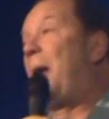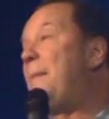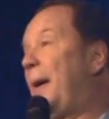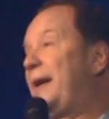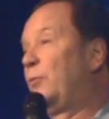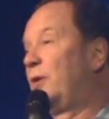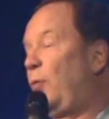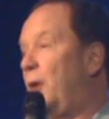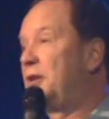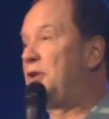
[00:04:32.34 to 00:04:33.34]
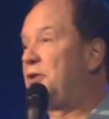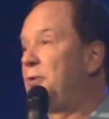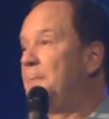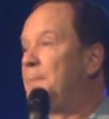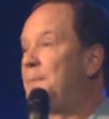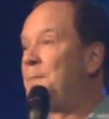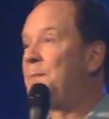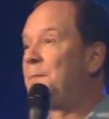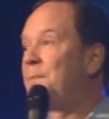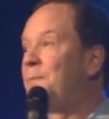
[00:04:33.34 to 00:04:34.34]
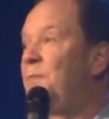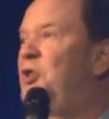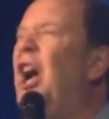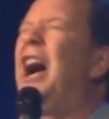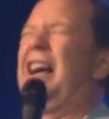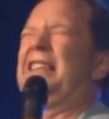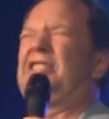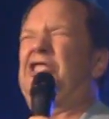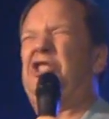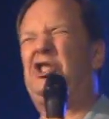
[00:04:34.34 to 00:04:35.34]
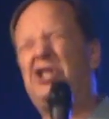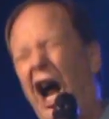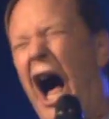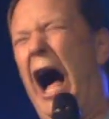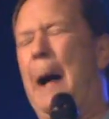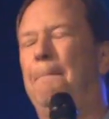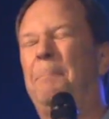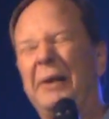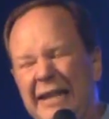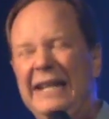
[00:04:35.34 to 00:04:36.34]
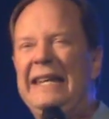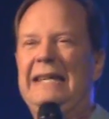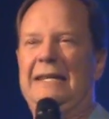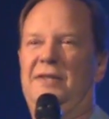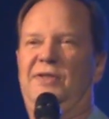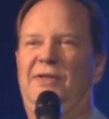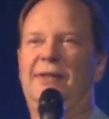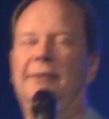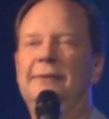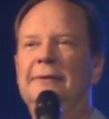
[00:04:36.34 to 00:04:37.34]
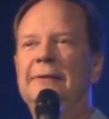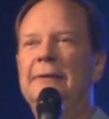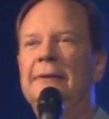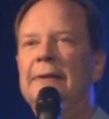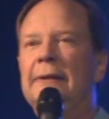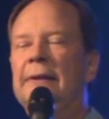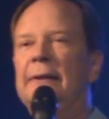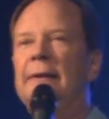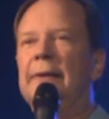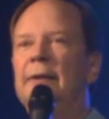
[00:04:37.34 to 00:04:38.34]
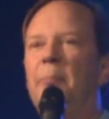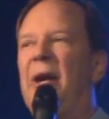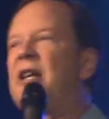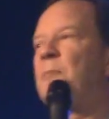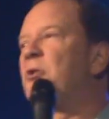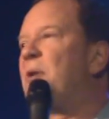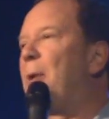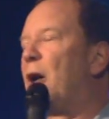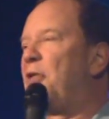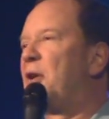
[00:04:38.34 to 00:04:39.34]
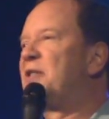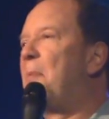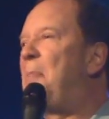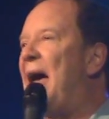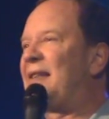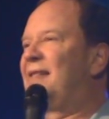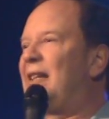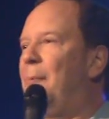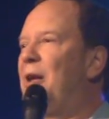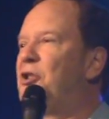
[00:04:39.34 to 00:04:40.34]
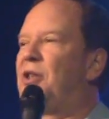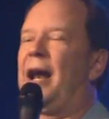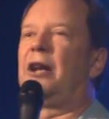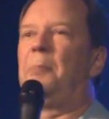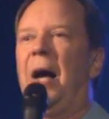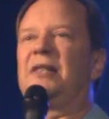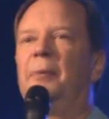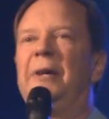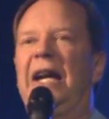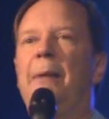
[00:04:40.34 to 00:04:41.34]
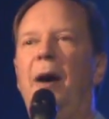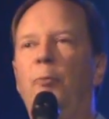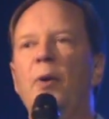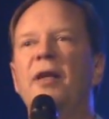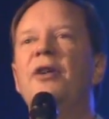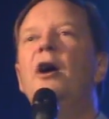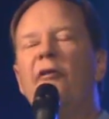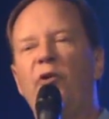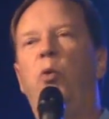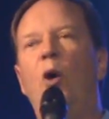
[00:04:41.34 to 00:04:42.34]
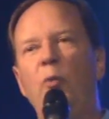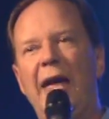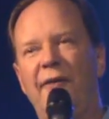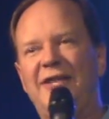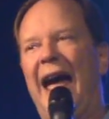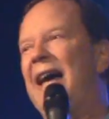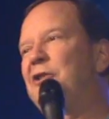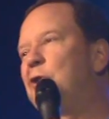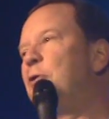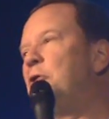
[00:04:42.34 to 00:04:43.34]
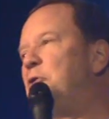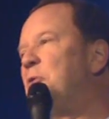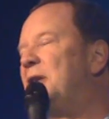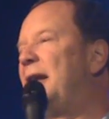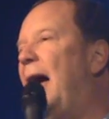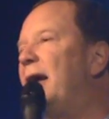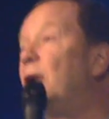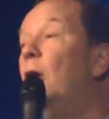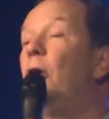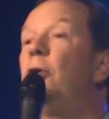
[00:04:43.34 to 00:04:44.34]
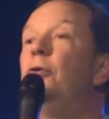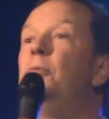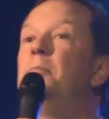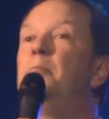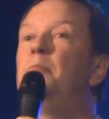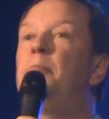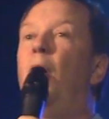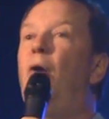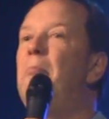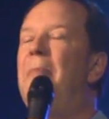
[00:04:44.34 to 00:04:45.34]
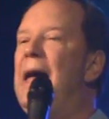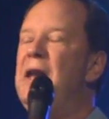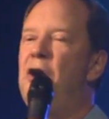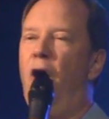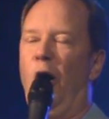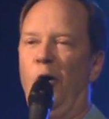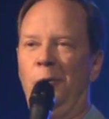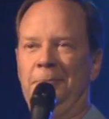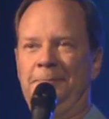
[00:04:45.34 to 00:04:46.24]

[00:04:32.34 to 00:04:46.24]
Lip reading: my body would have wanted to do. Just stop, please. But I suppose the marathon is the best image that I could possibly come up with for what we have to ask you to do tonight. Hupomeno.